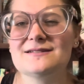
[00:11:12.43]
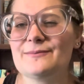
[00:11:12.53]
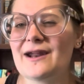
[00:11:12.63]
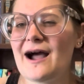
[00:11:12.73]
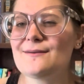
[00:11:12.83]

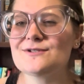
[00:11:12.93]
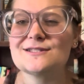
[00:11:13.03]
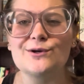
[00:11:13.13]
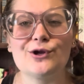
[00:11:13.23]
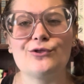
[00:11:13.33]
but I'm just
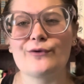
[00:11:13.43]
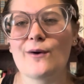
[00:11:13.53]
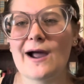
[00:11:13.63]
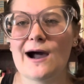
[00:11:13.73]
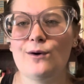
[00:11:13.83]
gonna throw
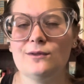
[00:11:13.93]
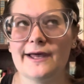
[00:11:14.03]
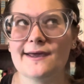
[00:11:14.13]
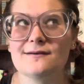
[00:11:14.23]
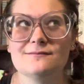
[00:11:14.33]
out
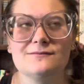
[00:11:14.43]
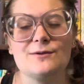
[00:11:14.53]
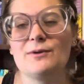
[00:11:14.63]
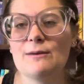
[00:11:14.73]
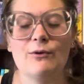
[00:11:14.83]
like the
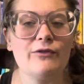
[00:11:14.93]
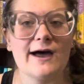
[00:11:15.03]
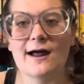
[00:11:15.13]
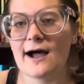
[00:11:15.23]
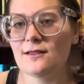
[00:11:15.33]
people that
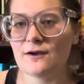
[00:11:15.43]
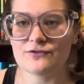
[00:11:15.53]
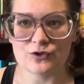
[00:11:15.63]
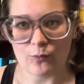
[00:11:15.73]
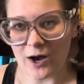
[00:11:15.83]
I love
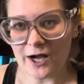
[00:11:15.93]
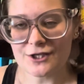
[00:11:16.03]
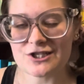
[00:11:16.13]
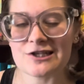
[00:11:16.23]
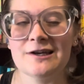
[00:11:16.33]
to
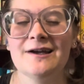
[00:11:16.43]
watch.